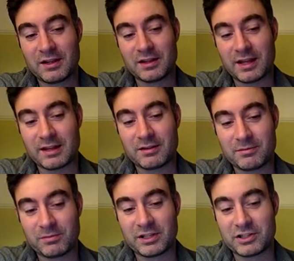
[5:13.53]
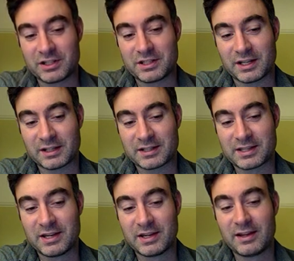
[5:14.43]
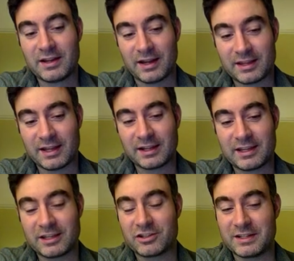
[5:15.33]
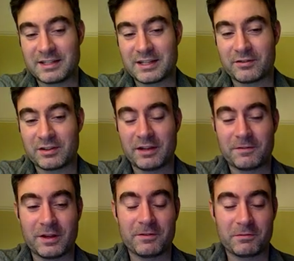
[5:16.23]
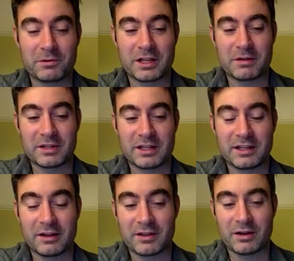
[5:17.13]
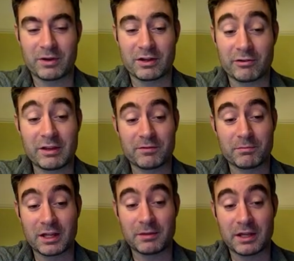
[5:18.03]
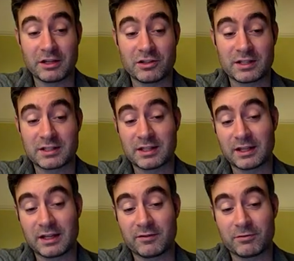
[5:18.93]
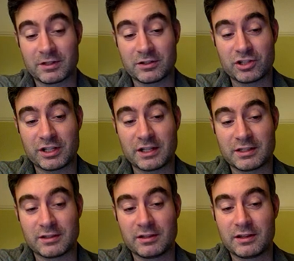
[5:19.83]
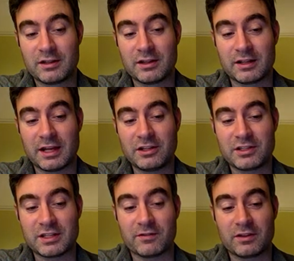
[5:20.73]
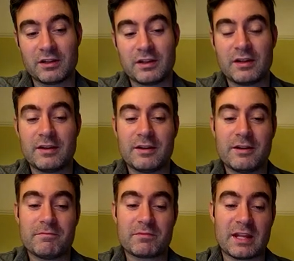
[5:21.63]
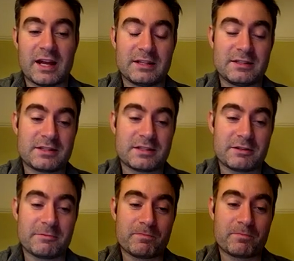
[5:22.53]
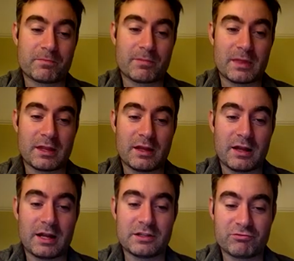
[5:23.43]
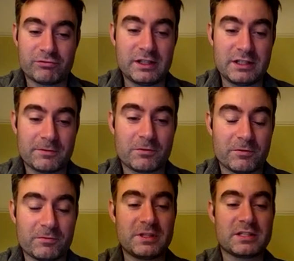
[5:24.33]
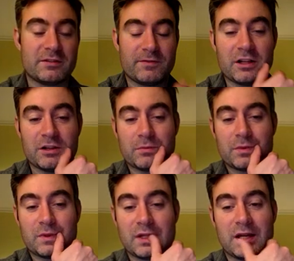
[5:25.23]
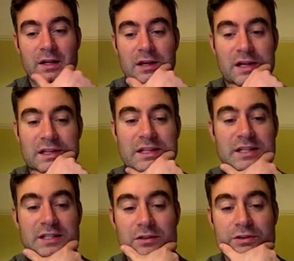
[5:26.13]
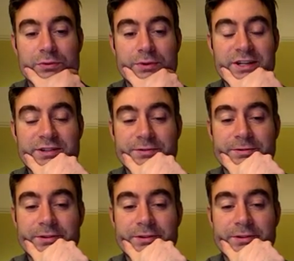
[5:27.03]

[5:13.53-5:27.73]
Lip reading: then play g6, and then king g7 if I'm going to get my king out that way, or even maybe h6 and then king to g8 and h7. And it's really difficult for me to develop, and I need to look at ways of